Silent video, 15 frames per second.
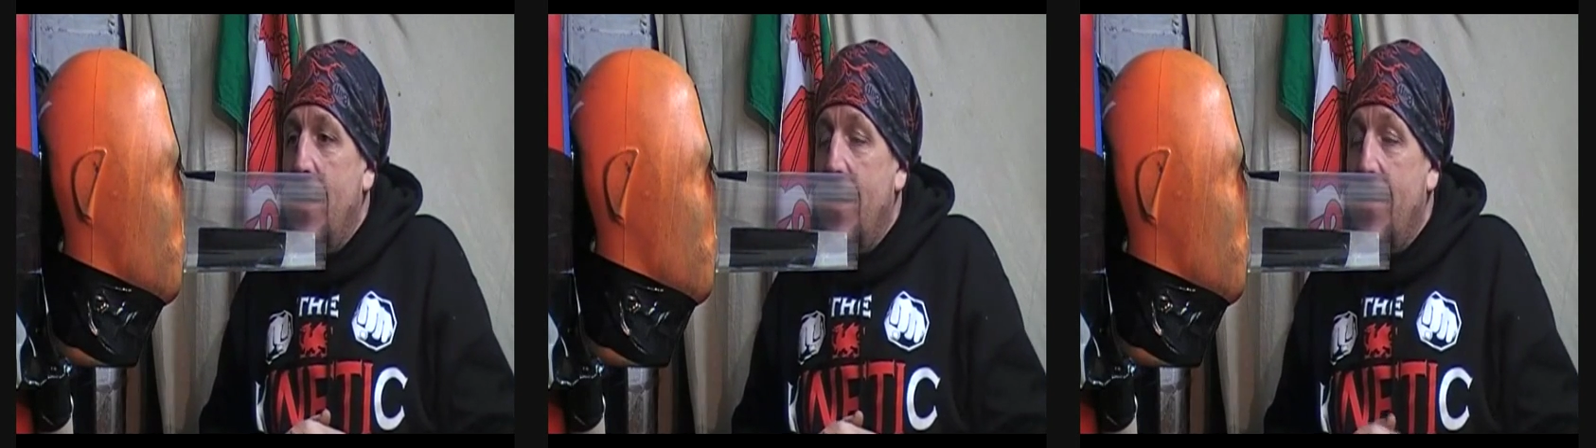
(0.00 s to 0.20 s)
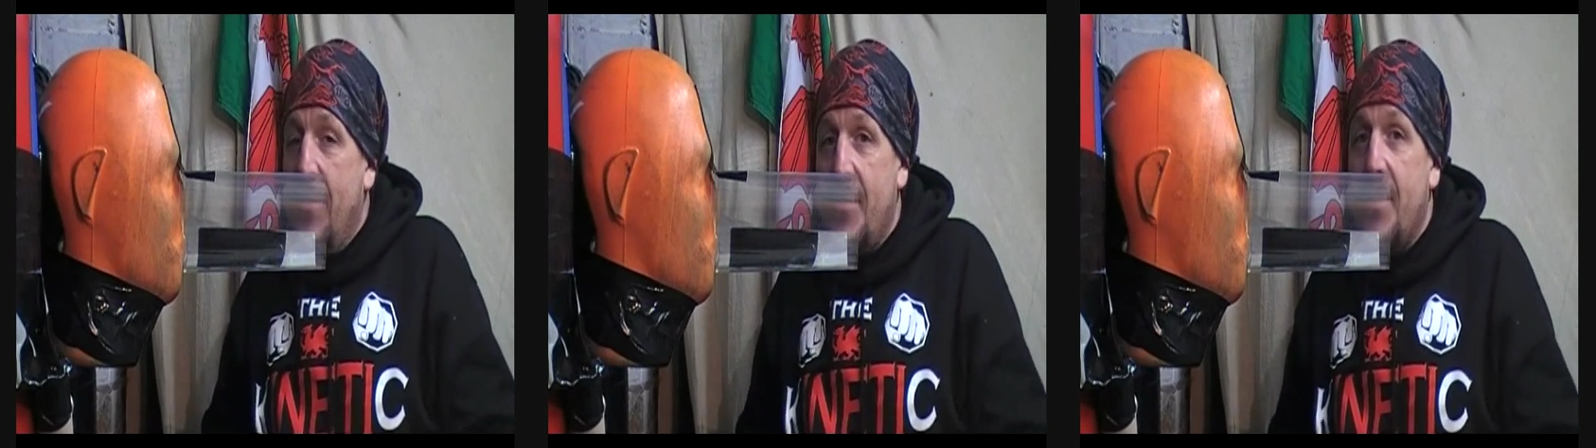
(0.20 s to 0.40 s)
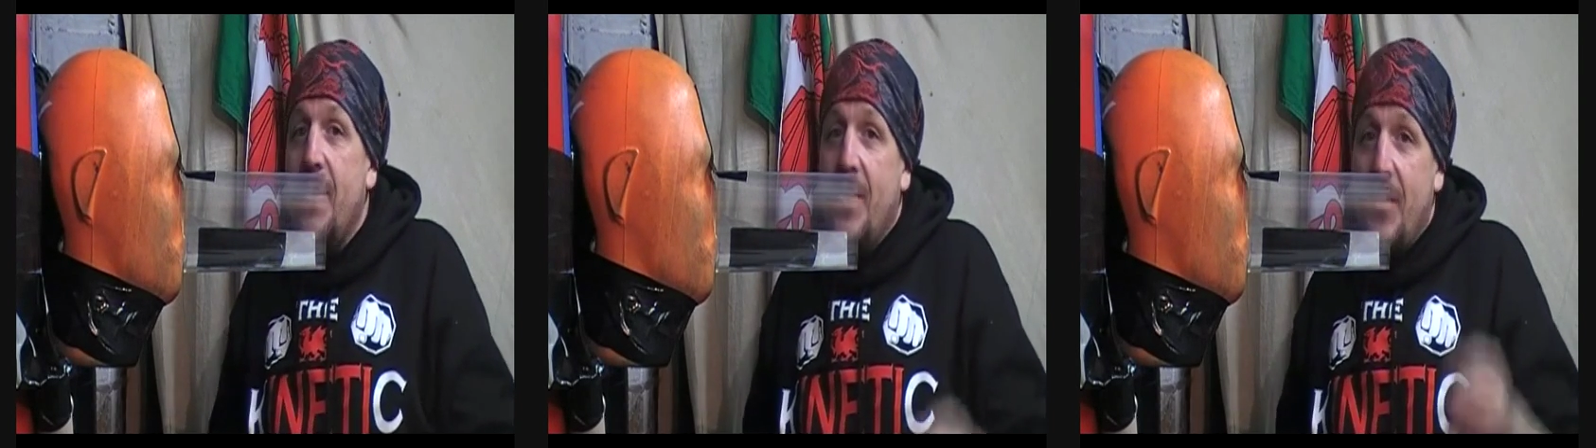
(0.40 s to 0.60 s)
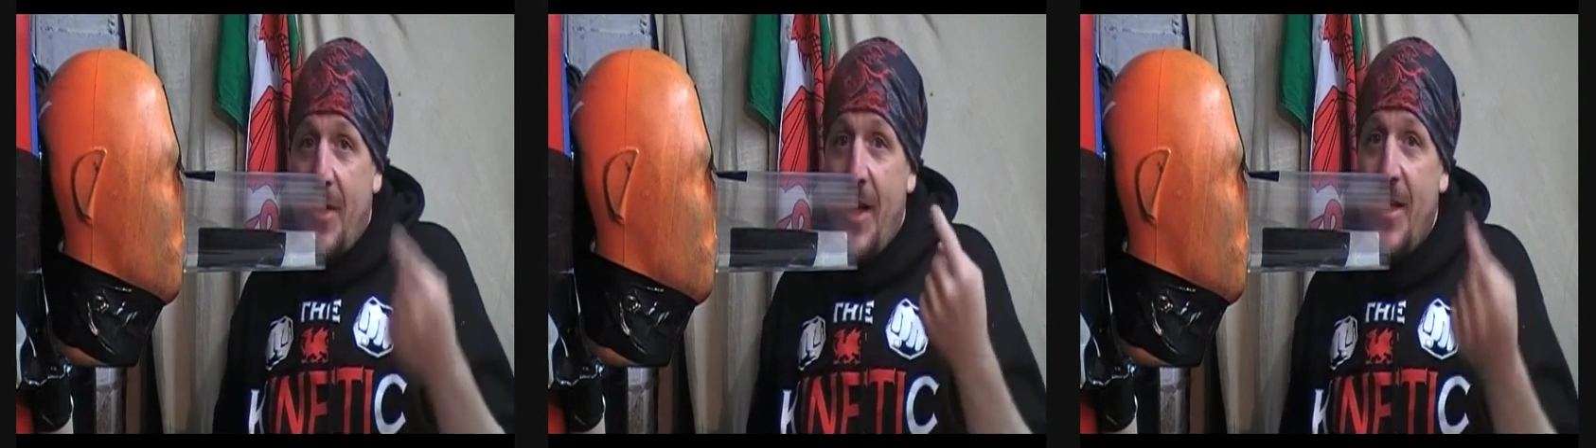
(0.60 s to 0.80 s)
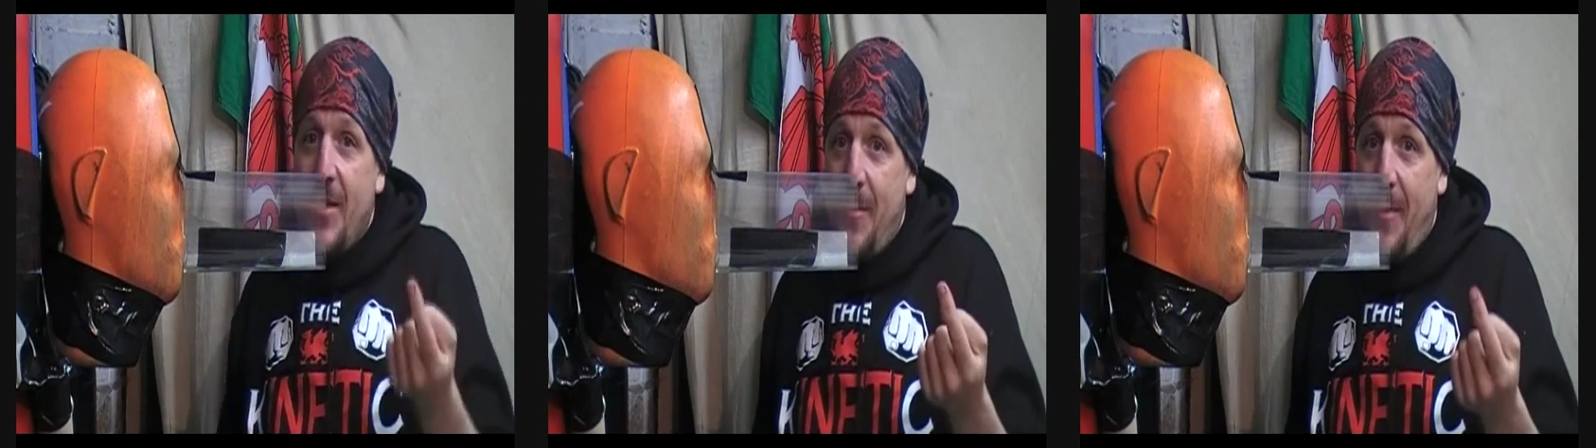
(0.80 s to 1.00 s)
if this doesn't
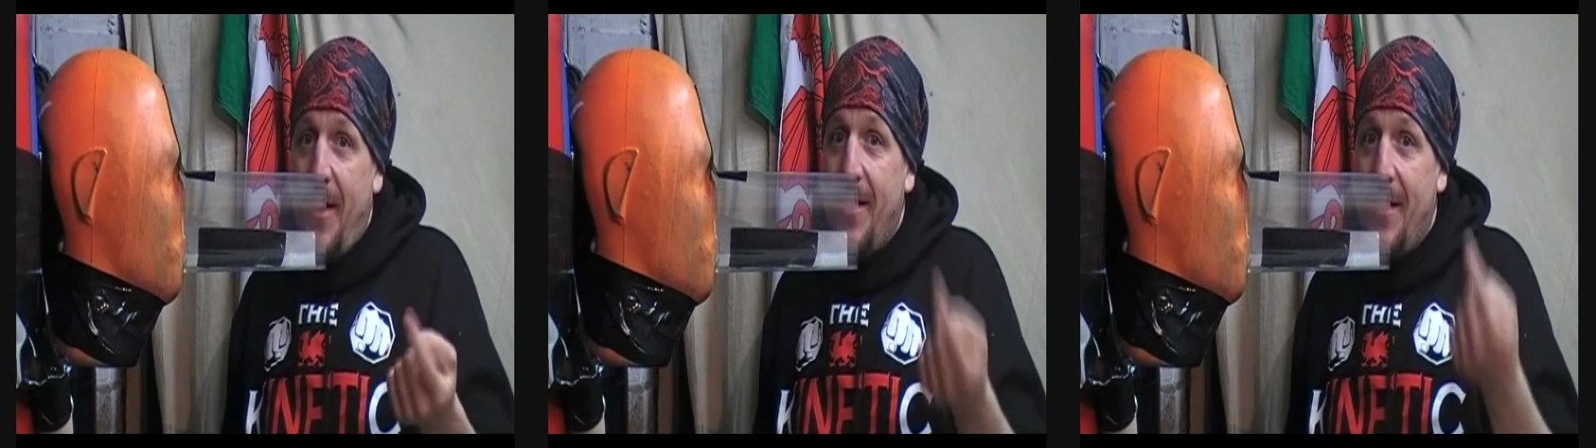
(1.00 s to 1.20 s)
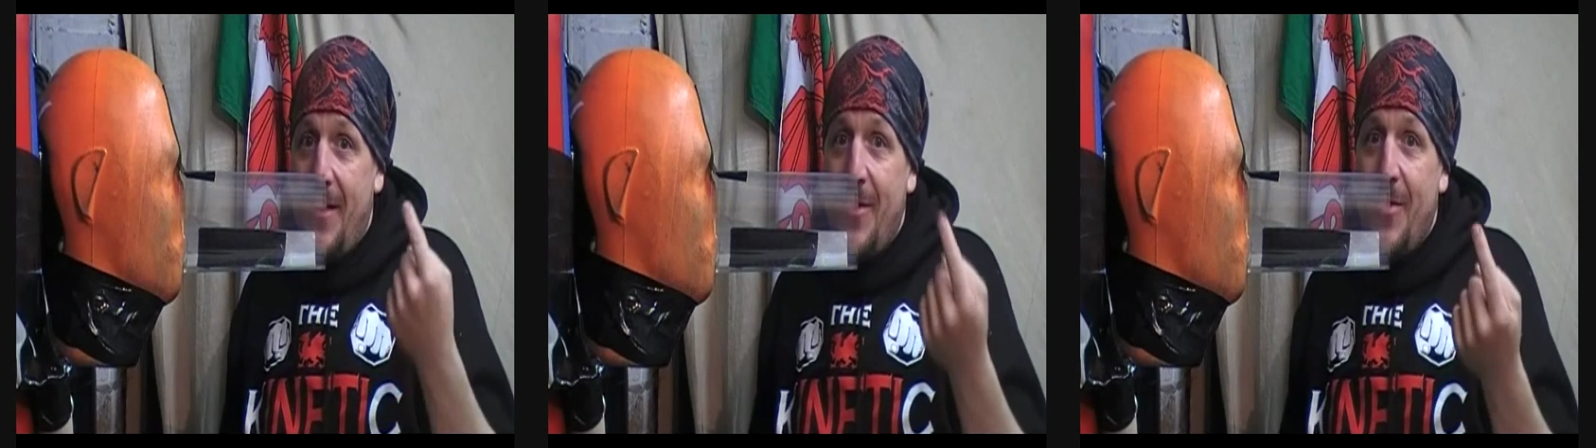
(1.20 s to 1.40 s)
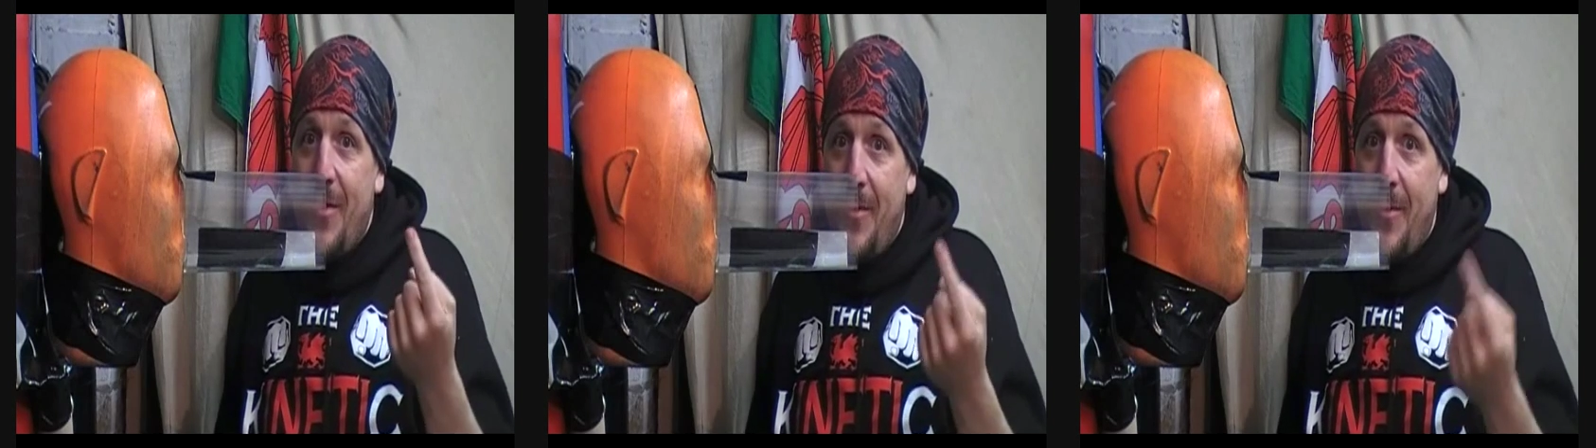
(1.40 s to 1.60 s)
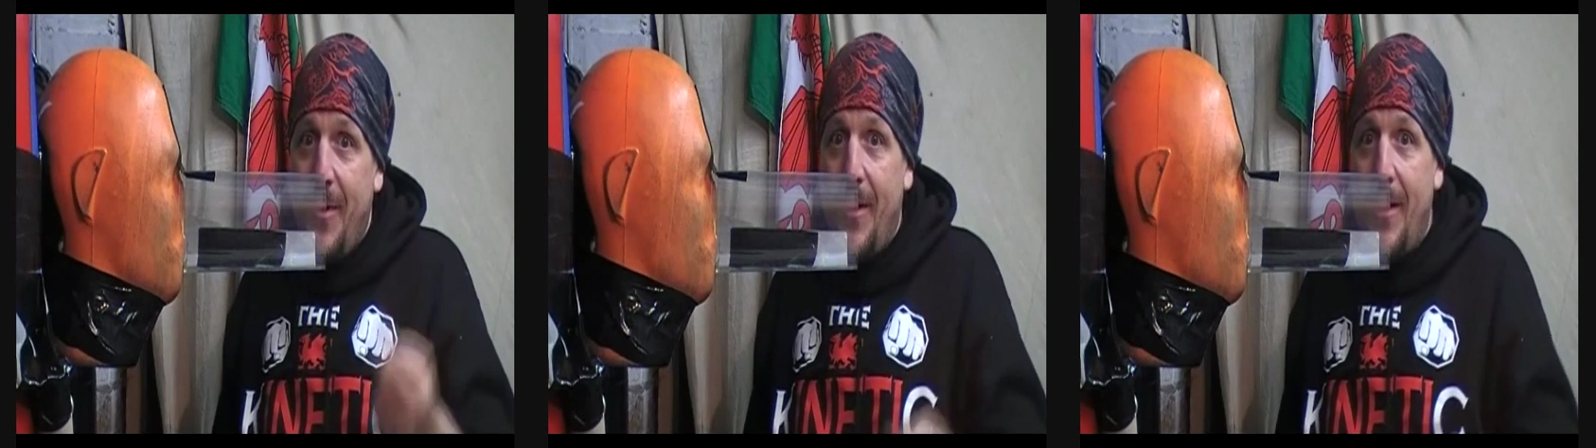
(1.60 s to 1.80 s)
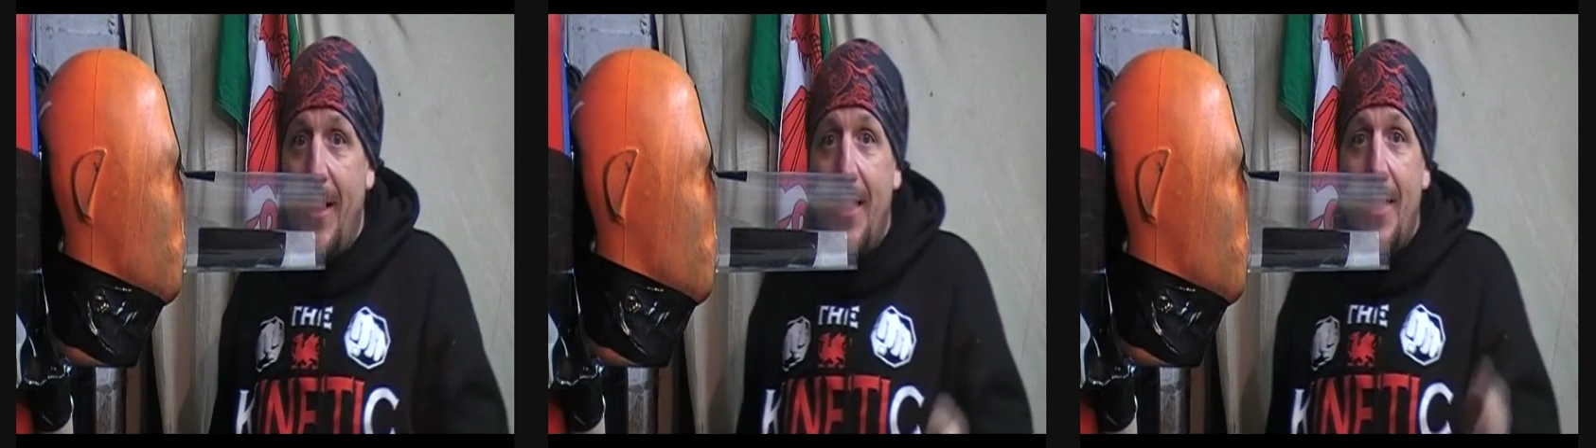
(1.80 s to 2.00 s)
change your mind, then nothing
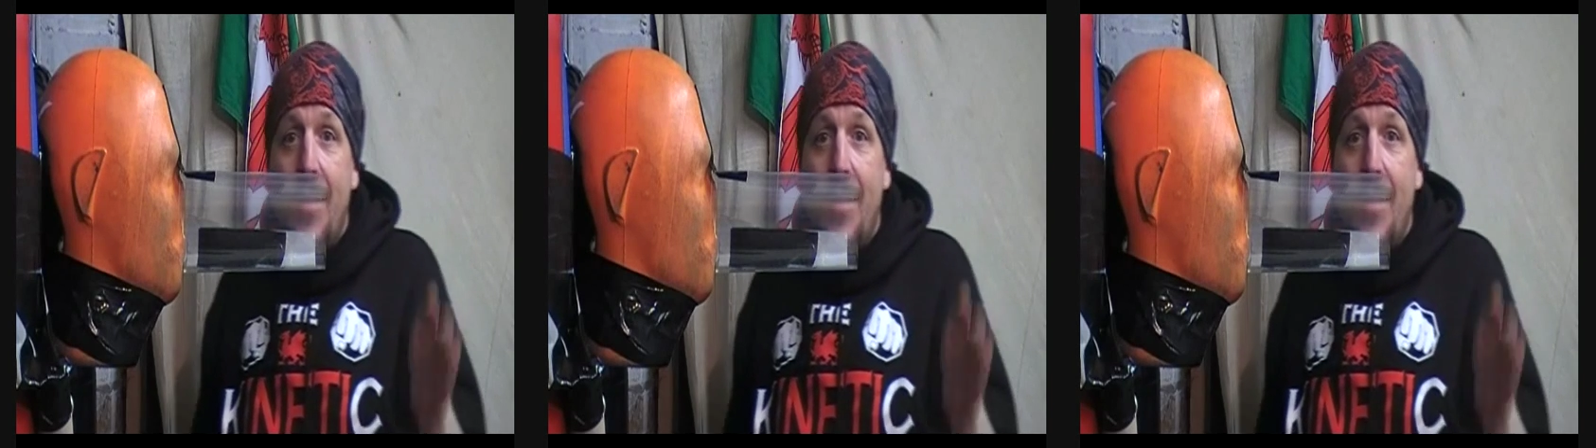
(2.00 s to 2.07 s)
will.